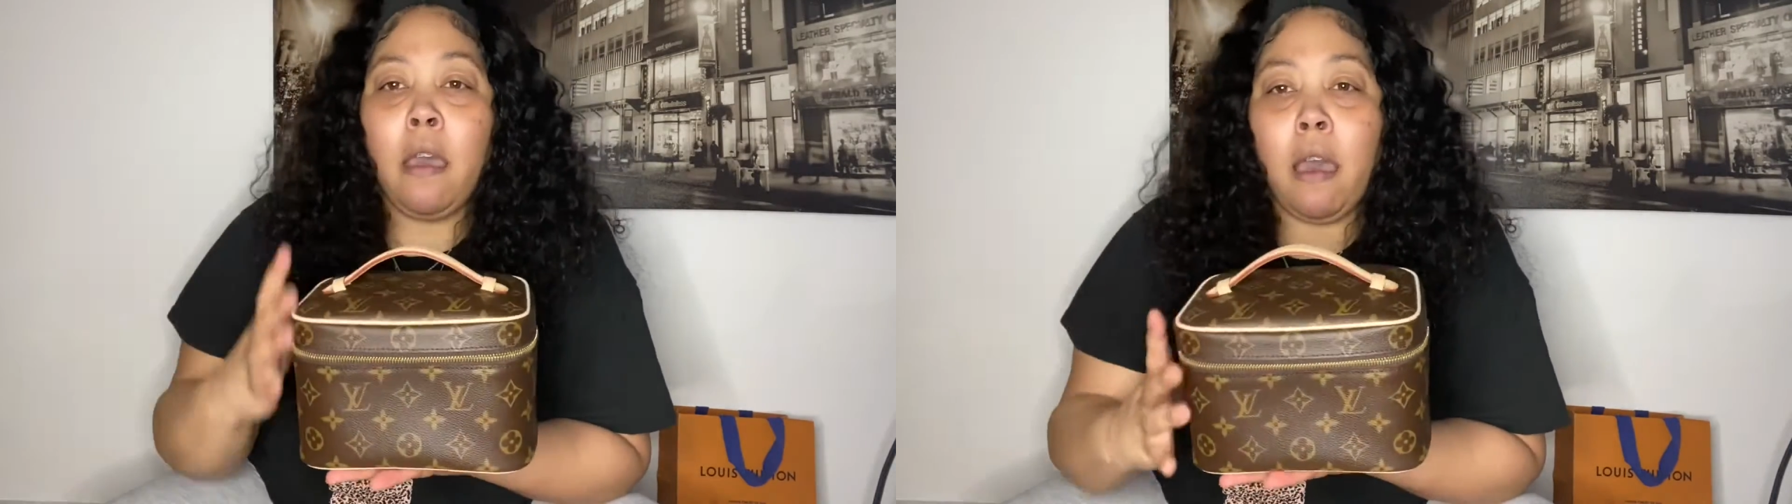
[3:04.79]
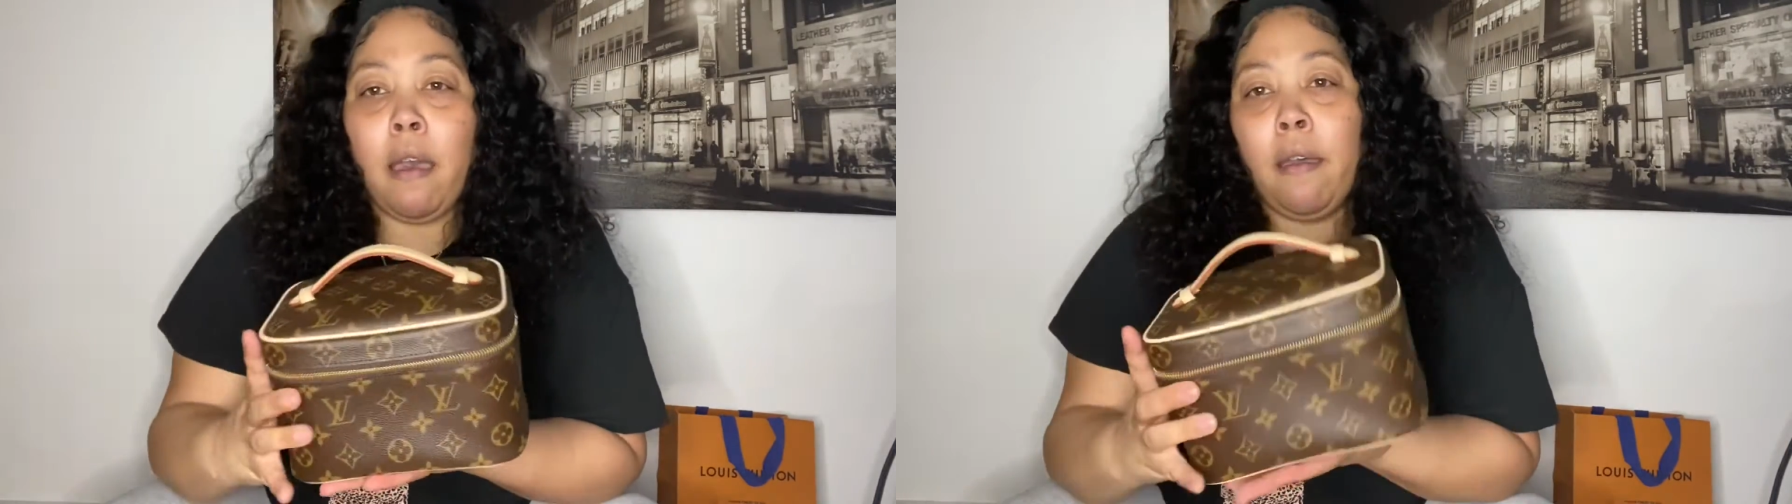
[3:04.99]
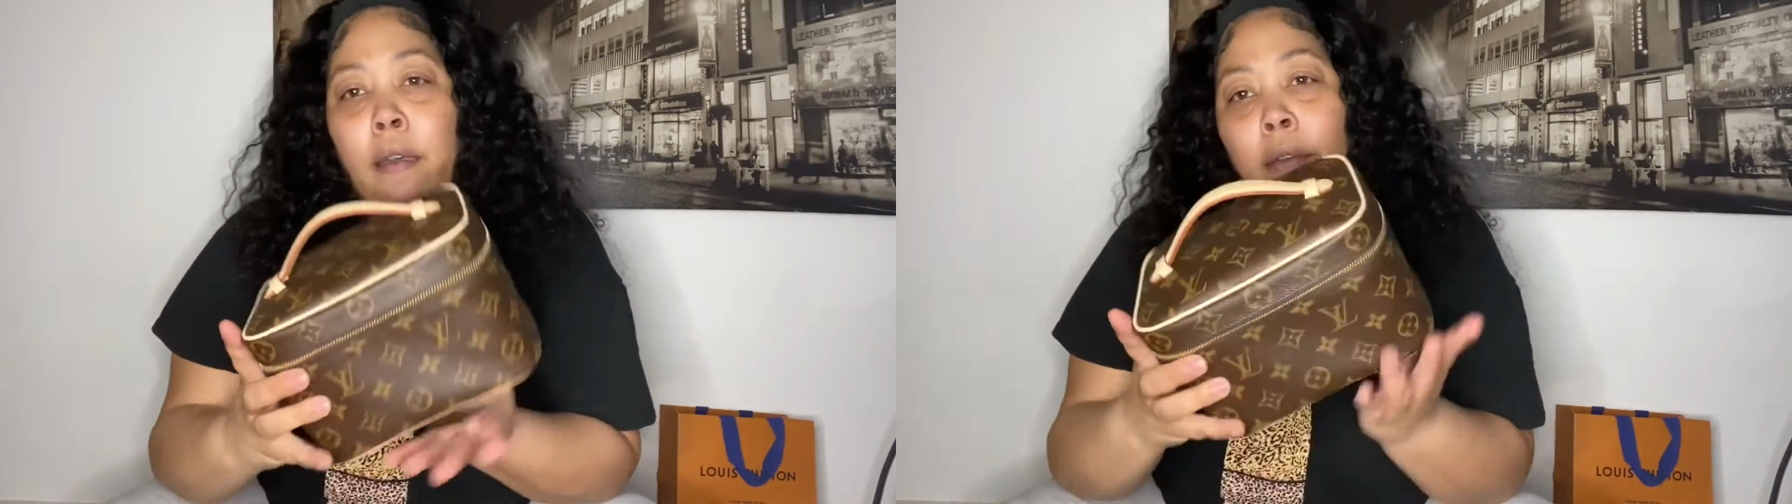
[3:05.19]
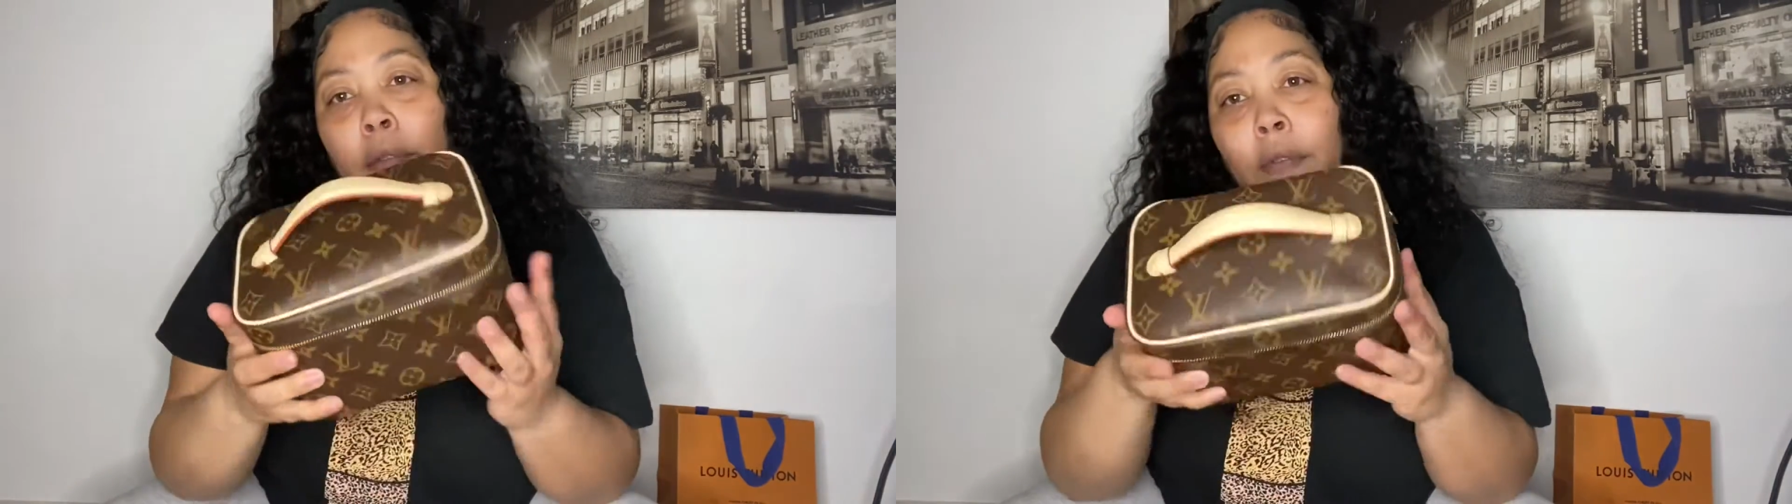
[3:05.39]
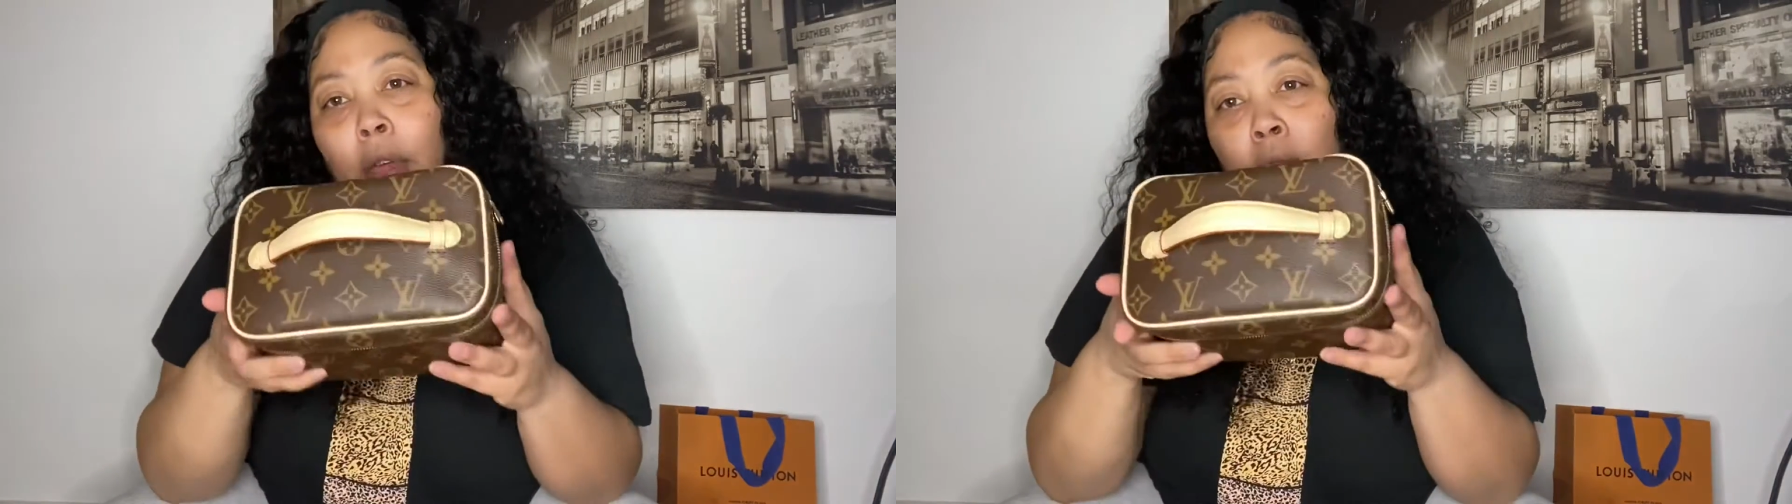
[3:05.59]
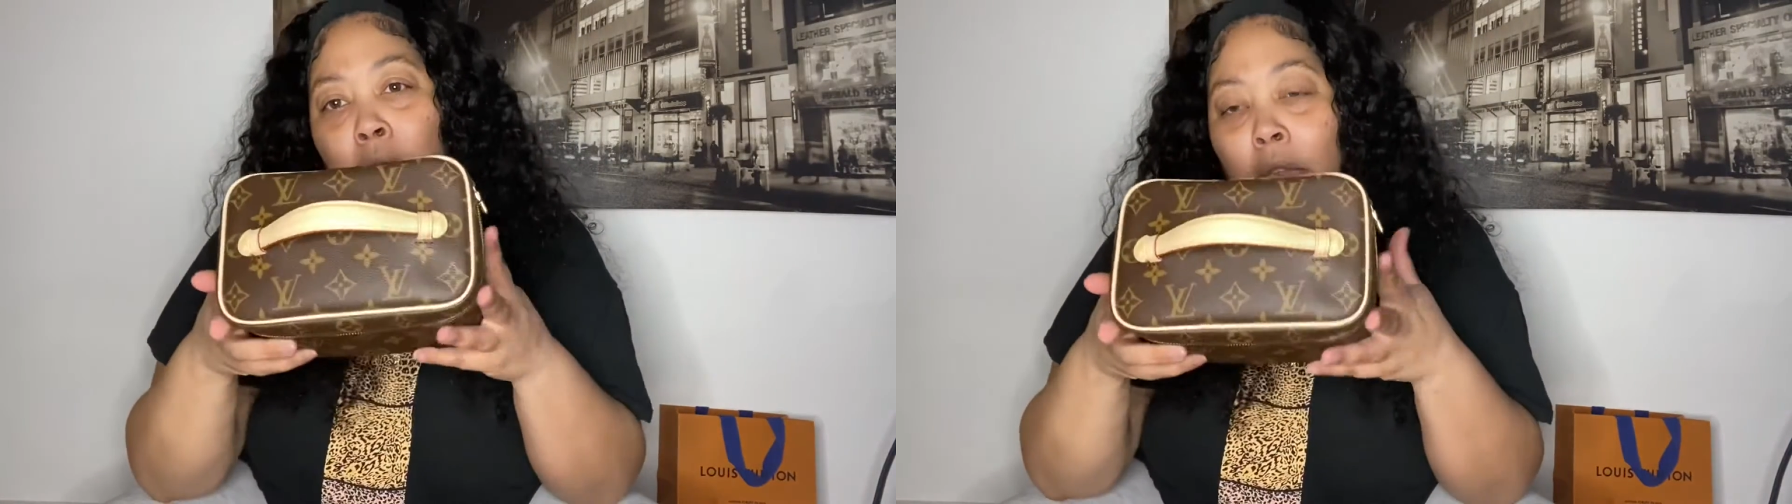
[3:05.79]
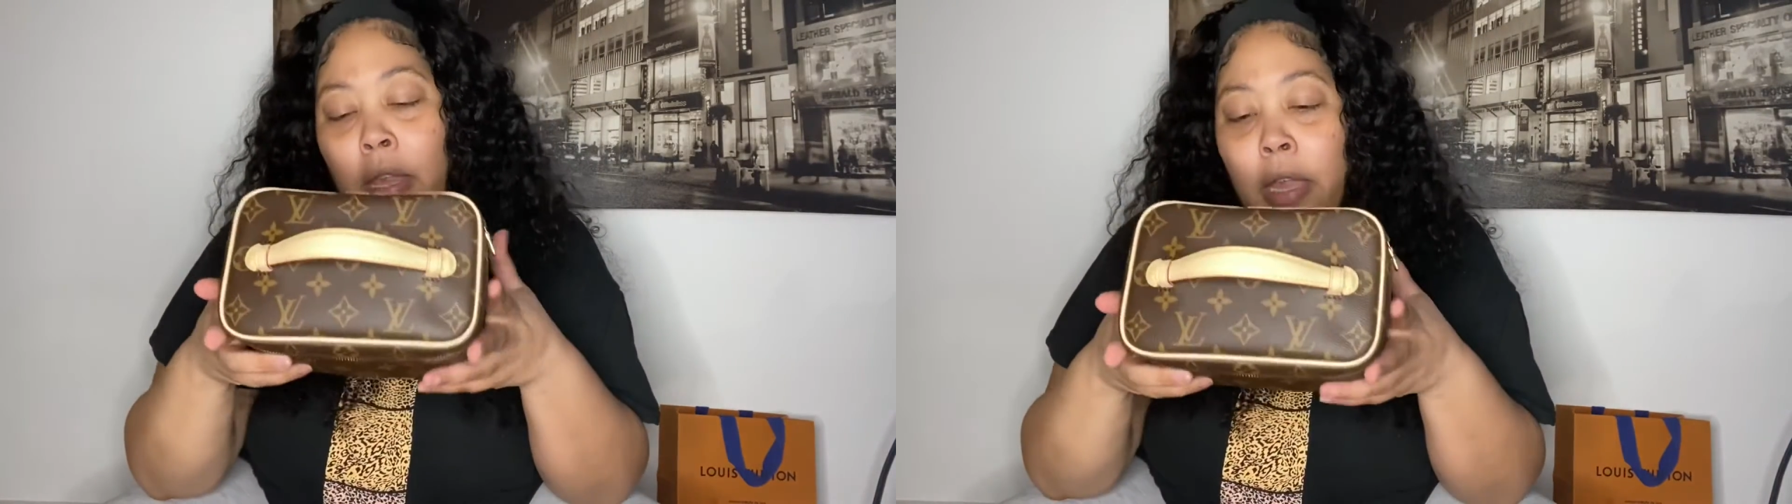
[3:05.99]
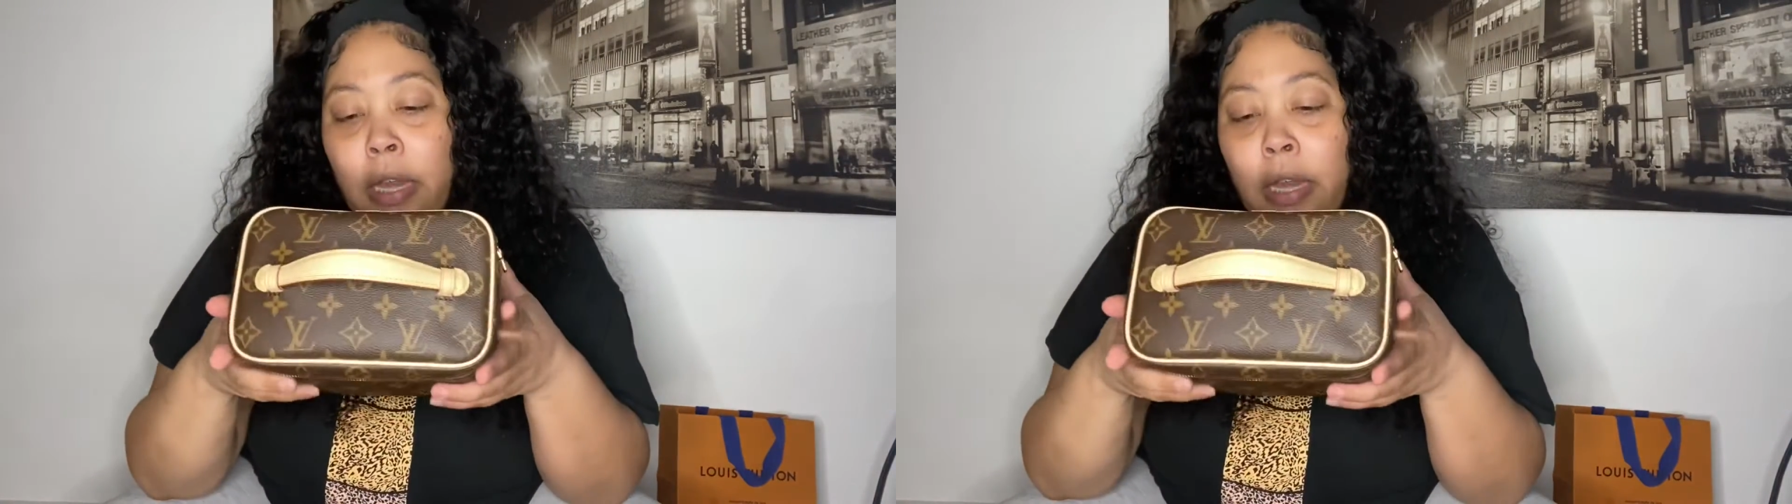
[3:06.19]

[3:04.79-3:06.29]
of the